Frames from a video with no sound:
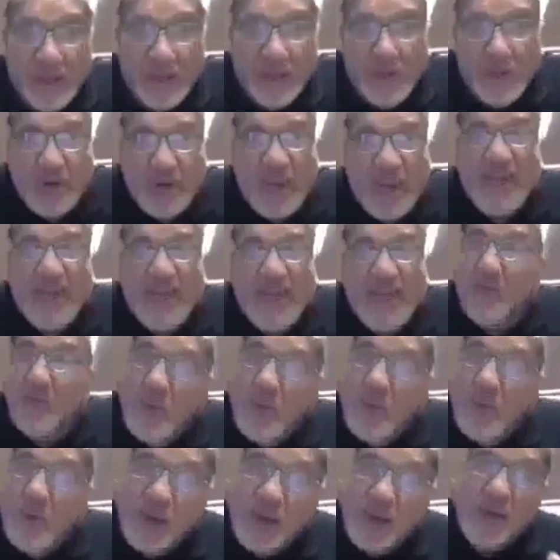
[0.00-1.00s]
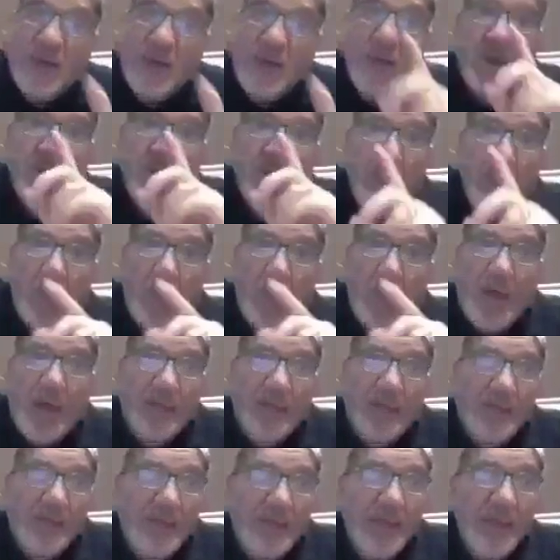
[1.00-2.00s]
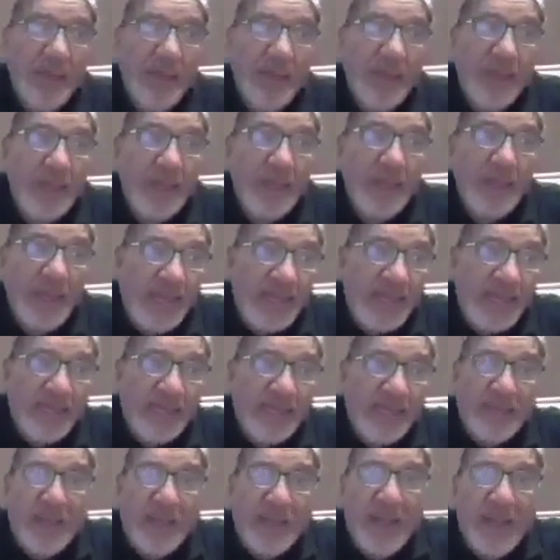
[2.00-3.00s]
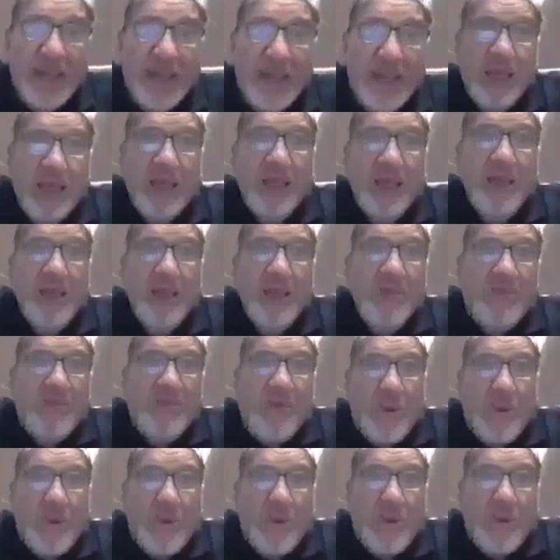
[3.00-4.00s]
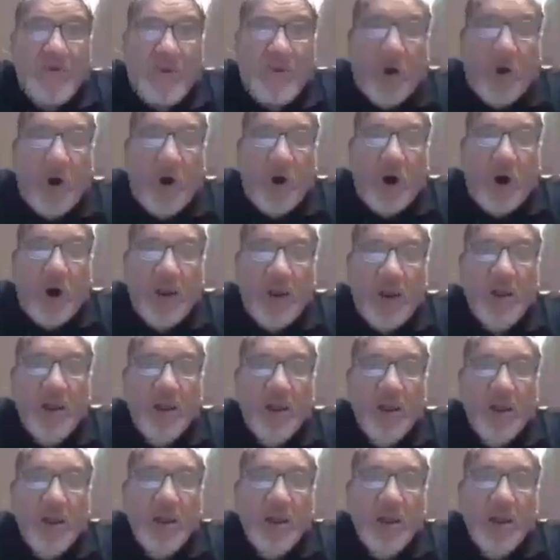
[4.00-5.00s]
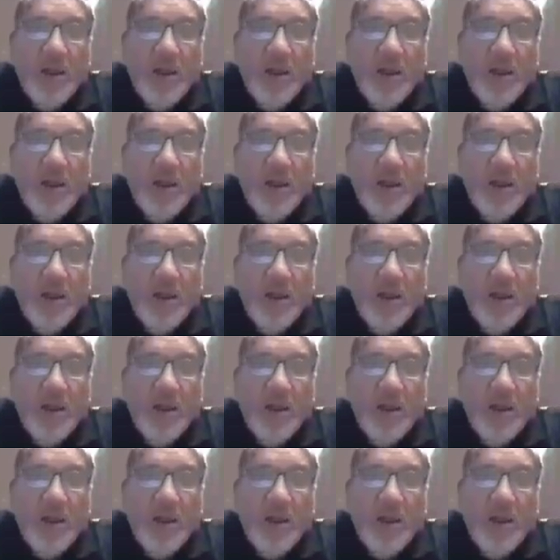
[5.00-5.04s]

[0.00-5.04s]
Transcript: and you get as well one in the 40%